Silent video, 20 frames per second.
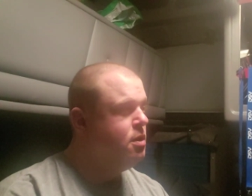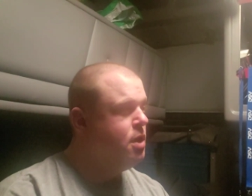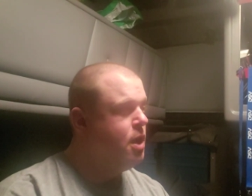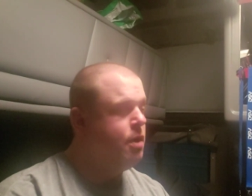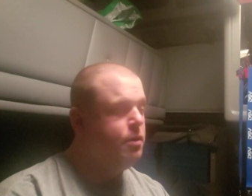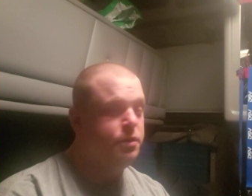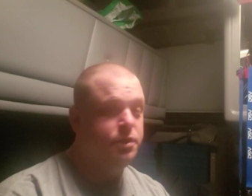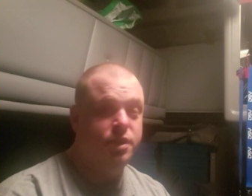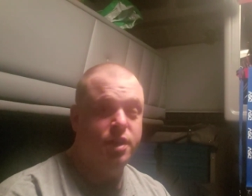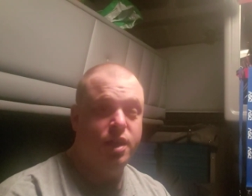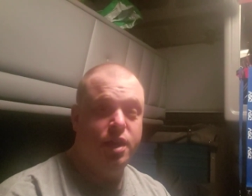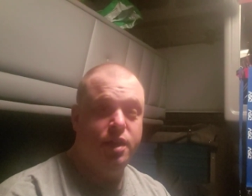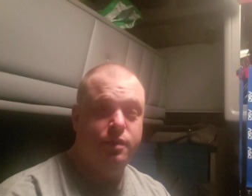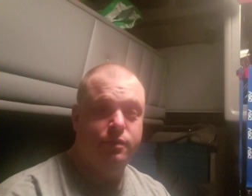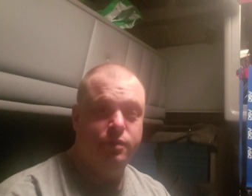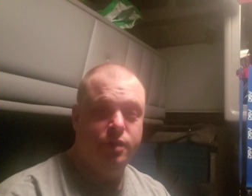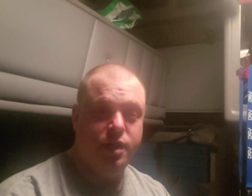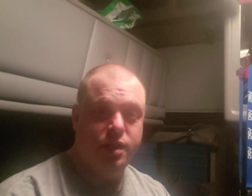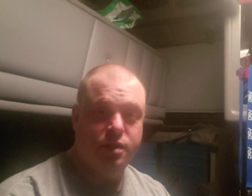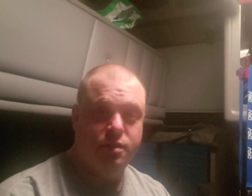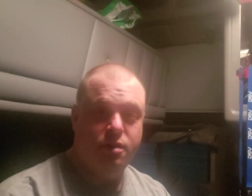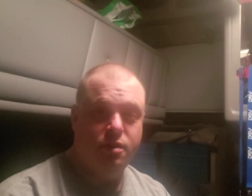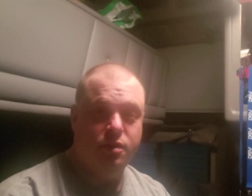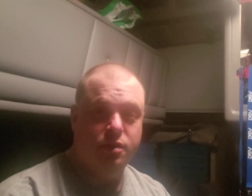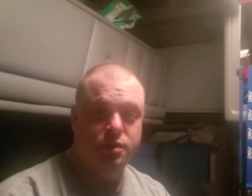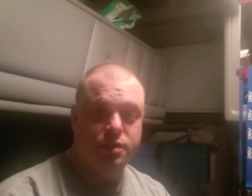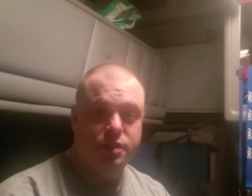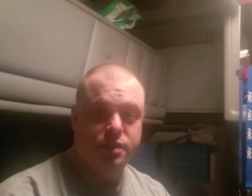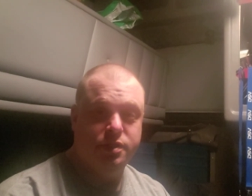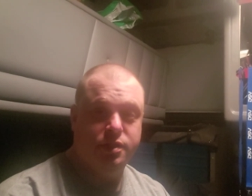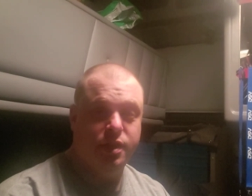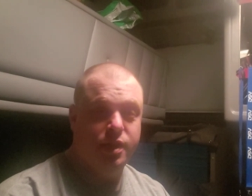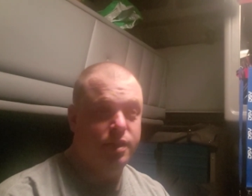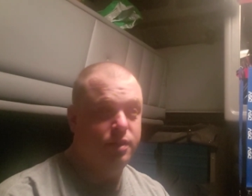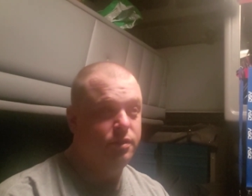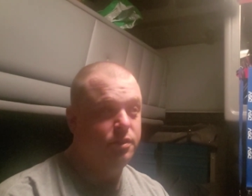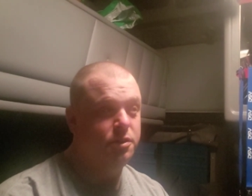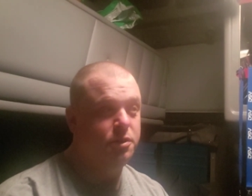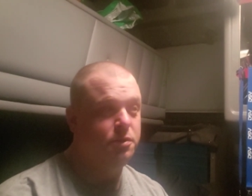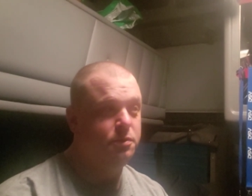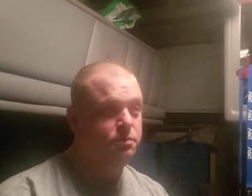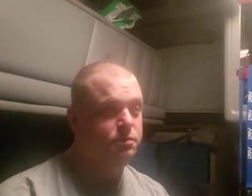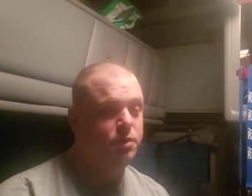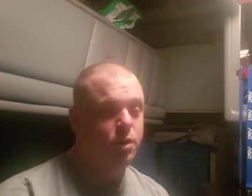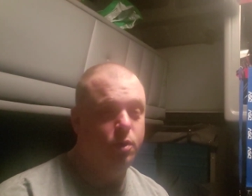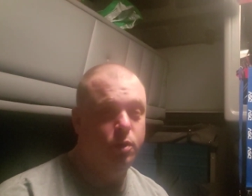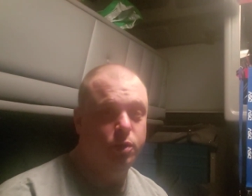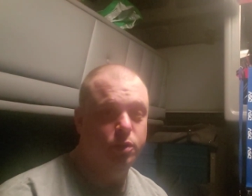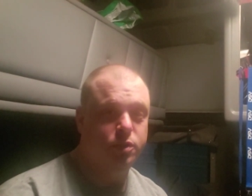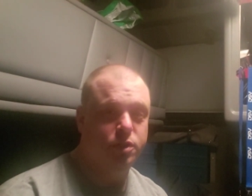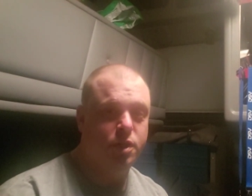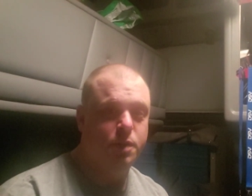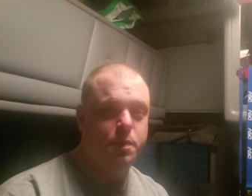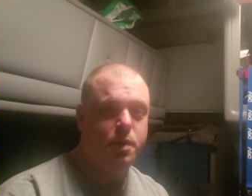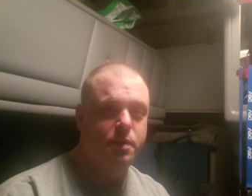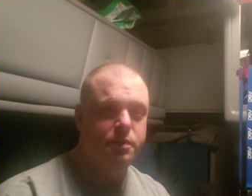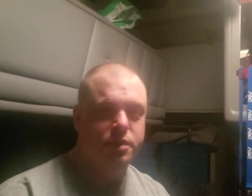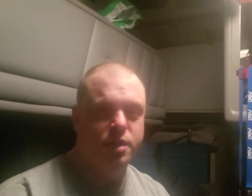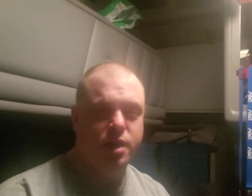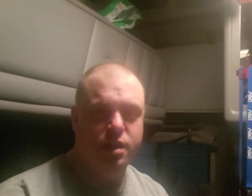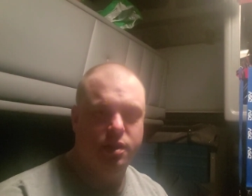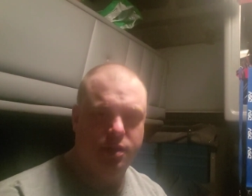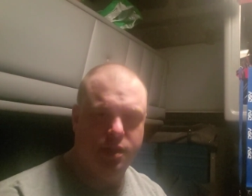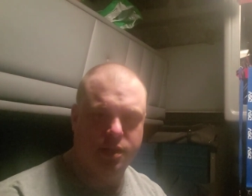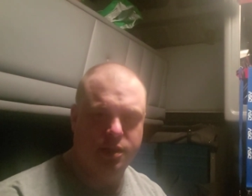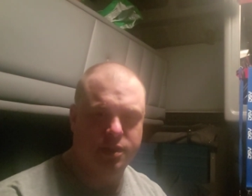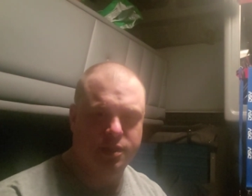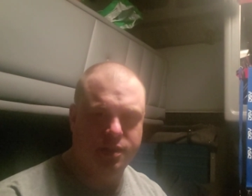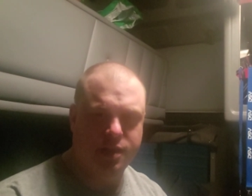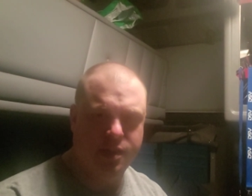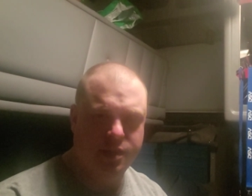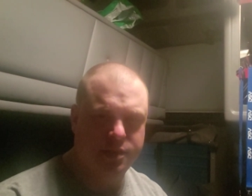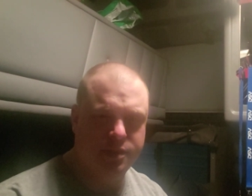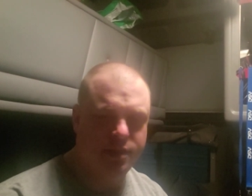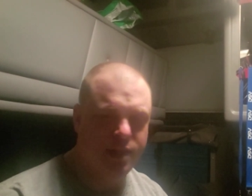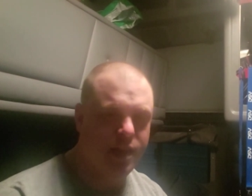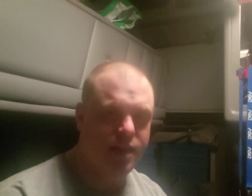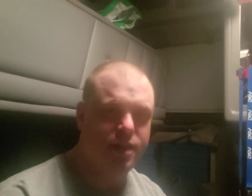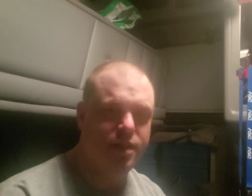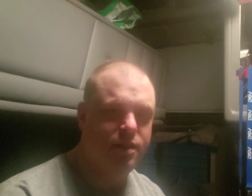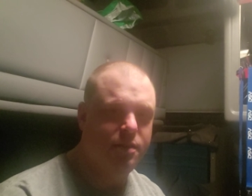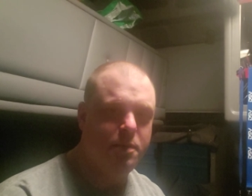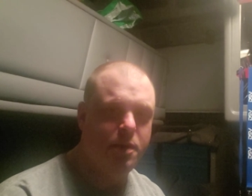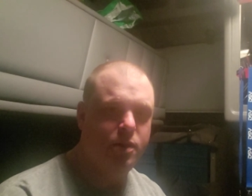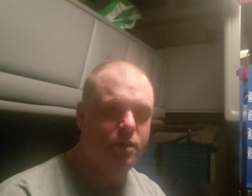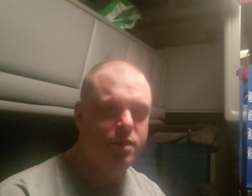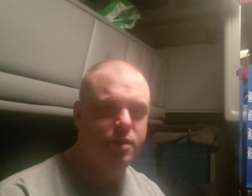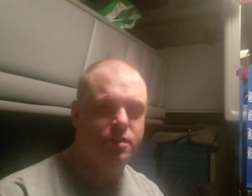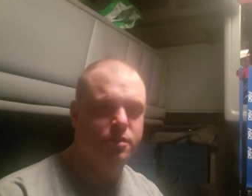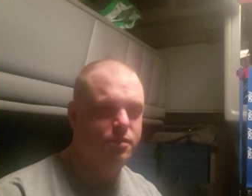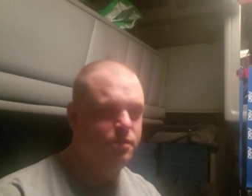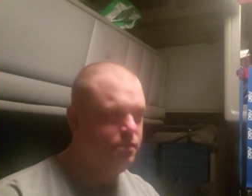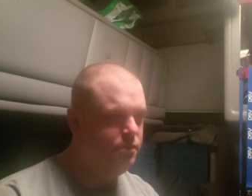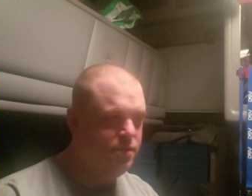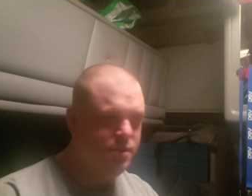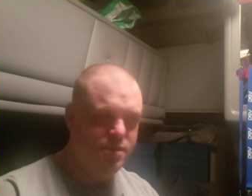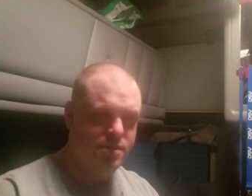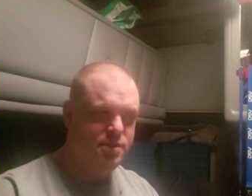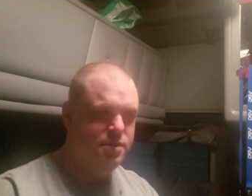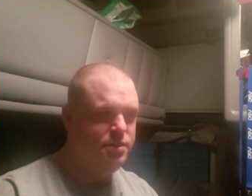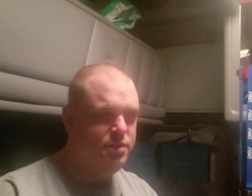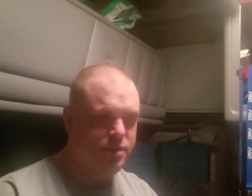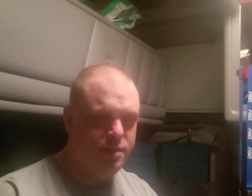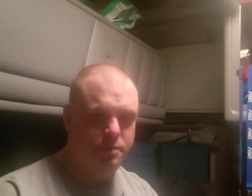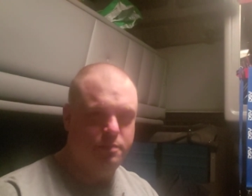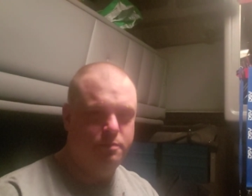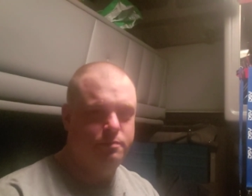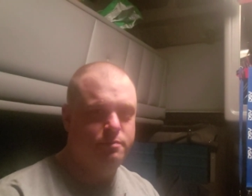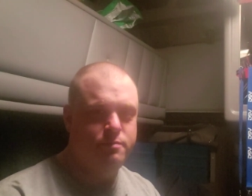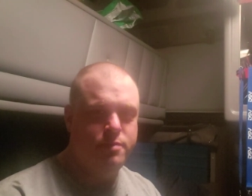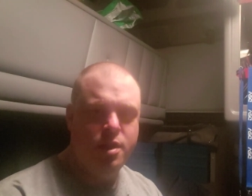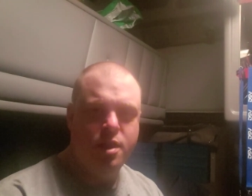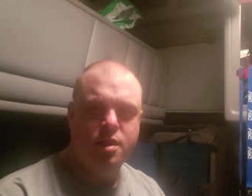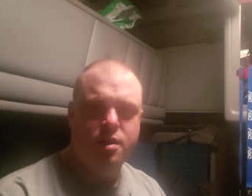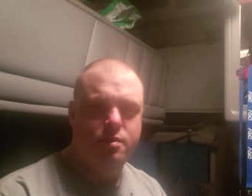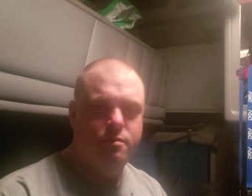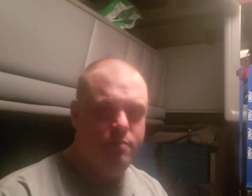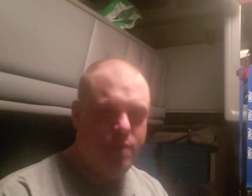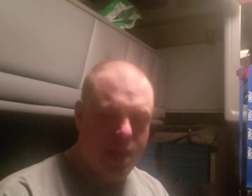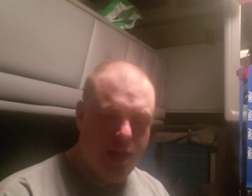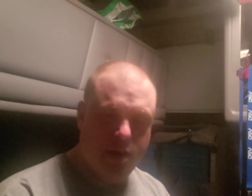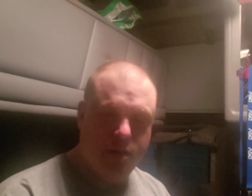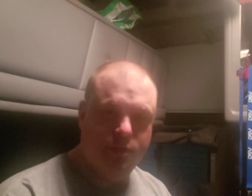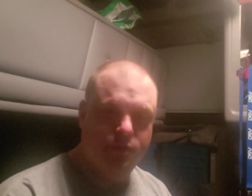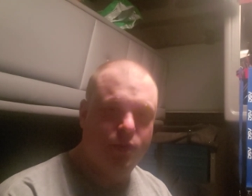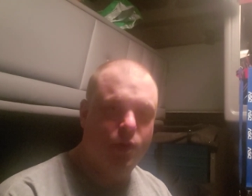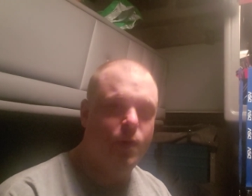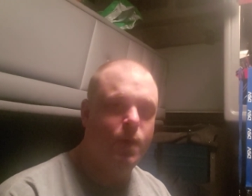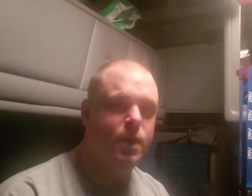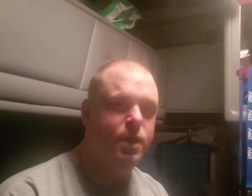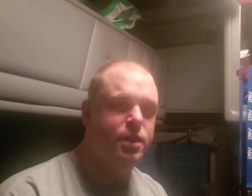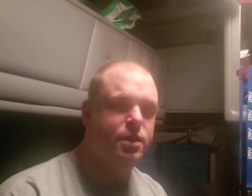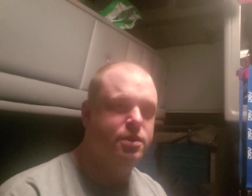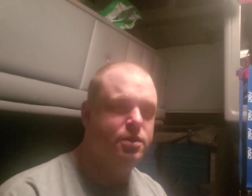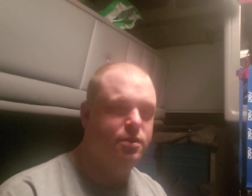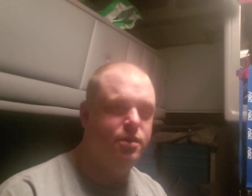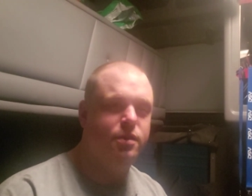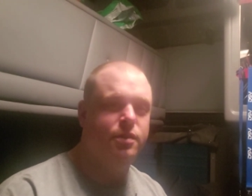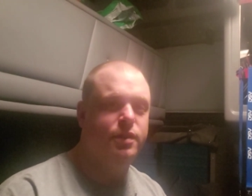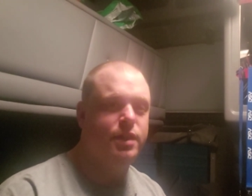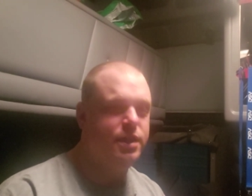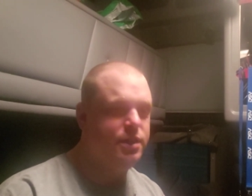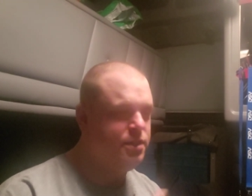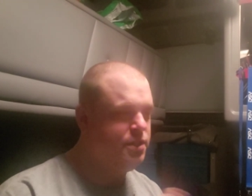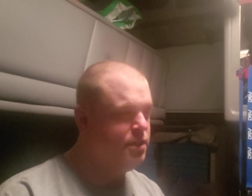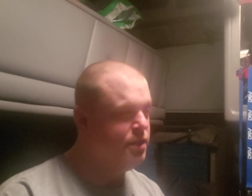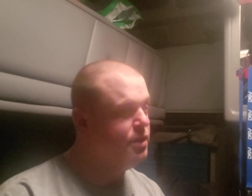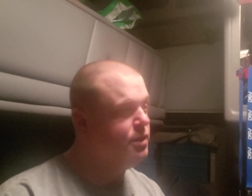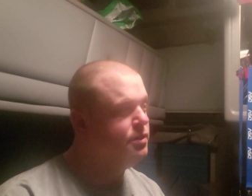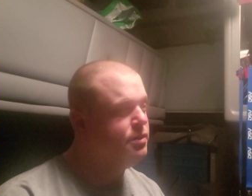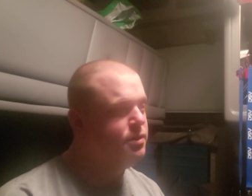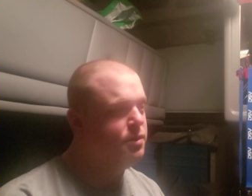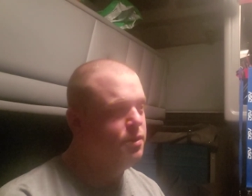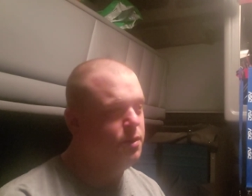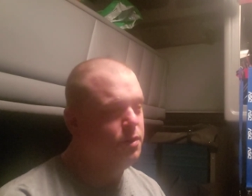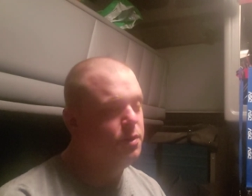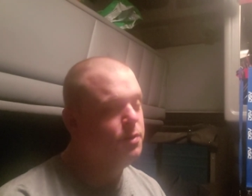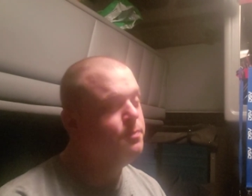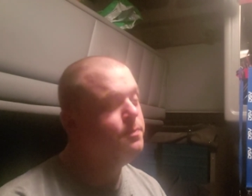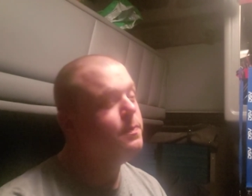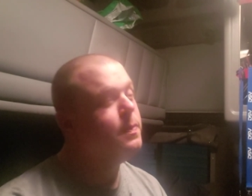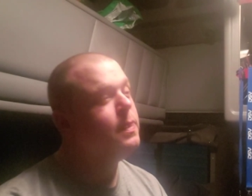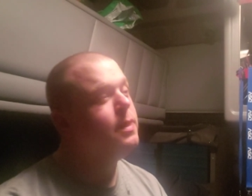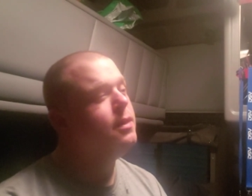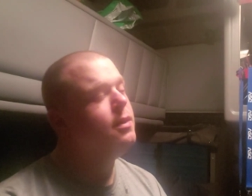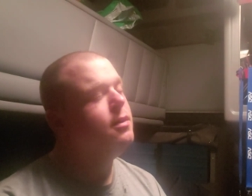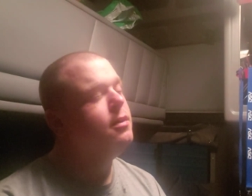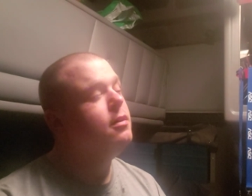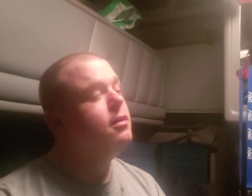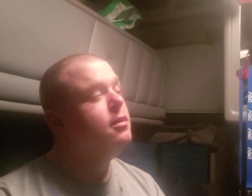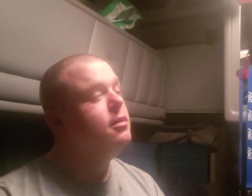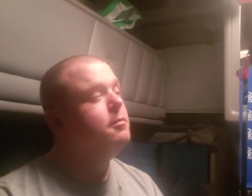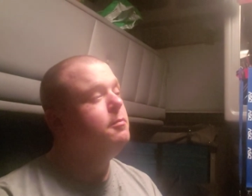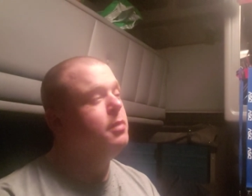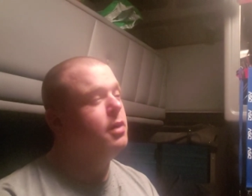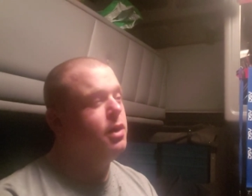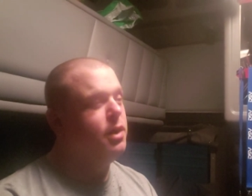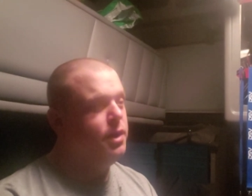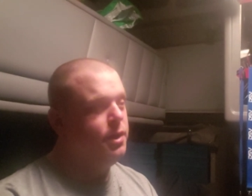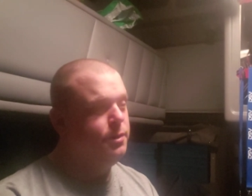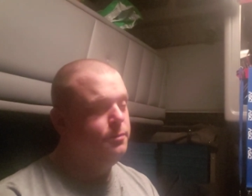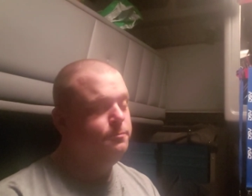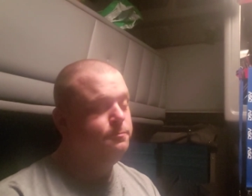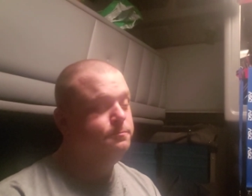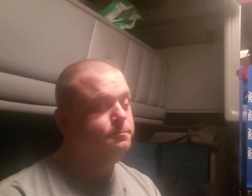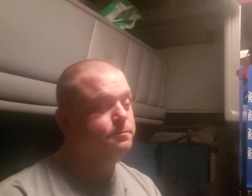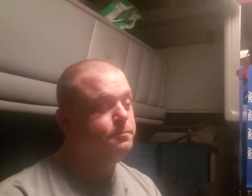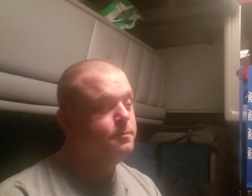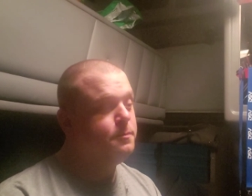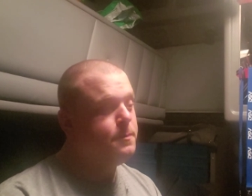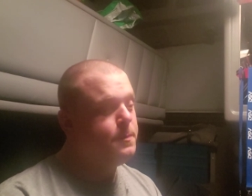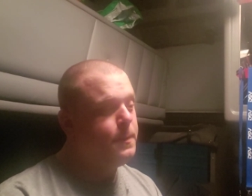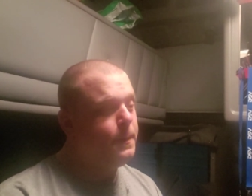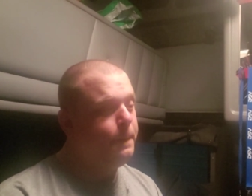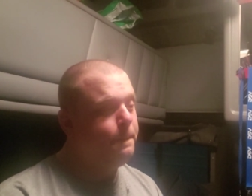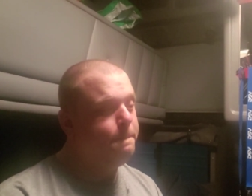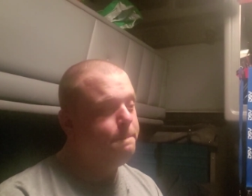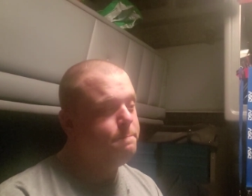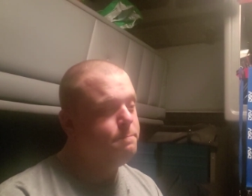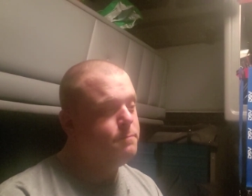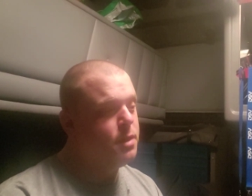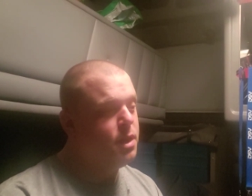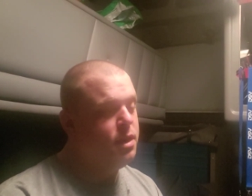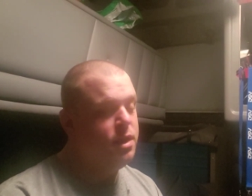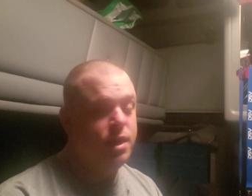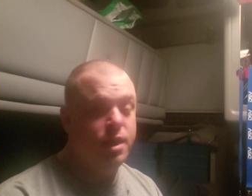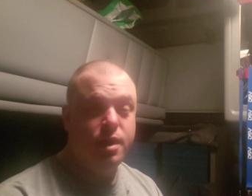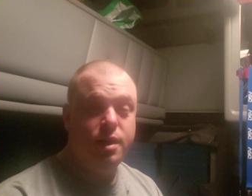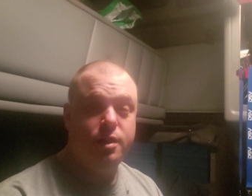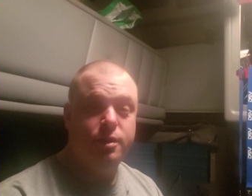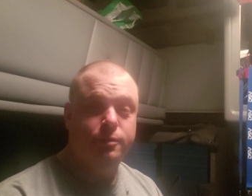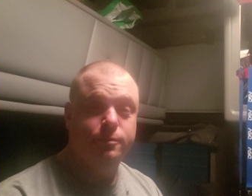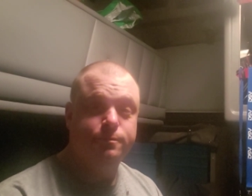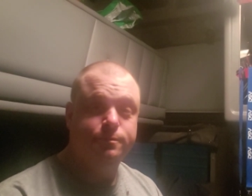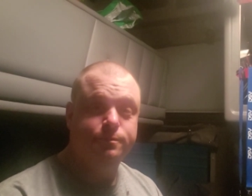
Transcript: I was kind of like all just like little the whole trip. I was kind of like excited about you know the maiden voyage and all that shit. So, but yeah,